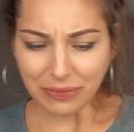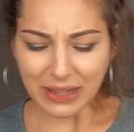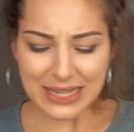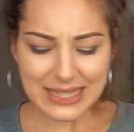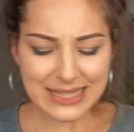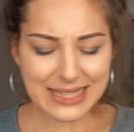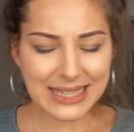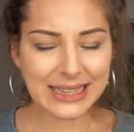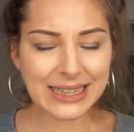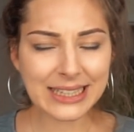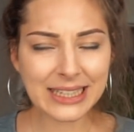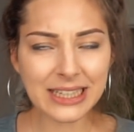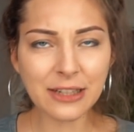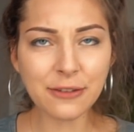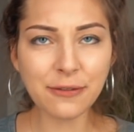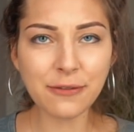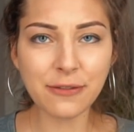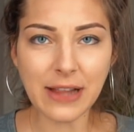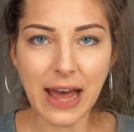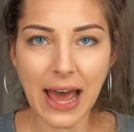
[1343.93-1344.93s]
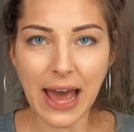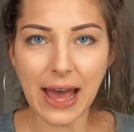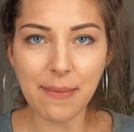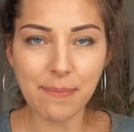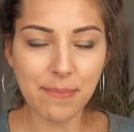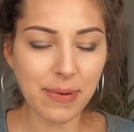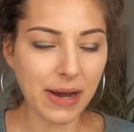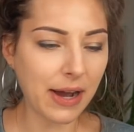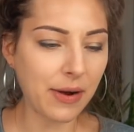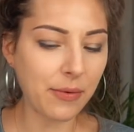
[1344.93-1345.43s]
It's a little
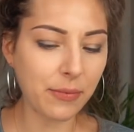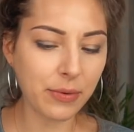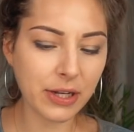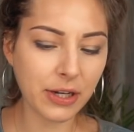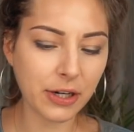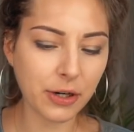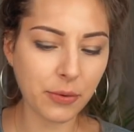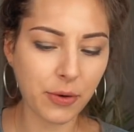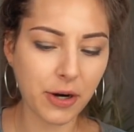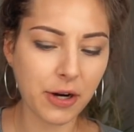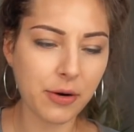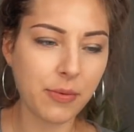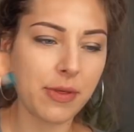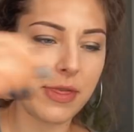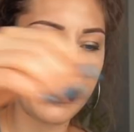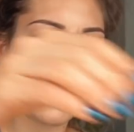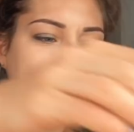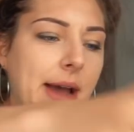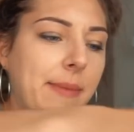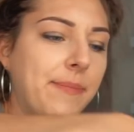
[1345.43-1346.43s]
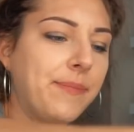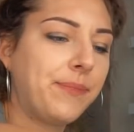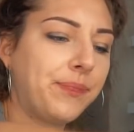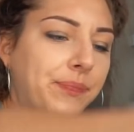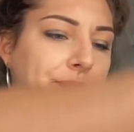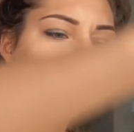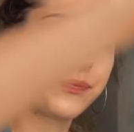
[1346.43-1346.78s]
flat, but we're gonna work with that.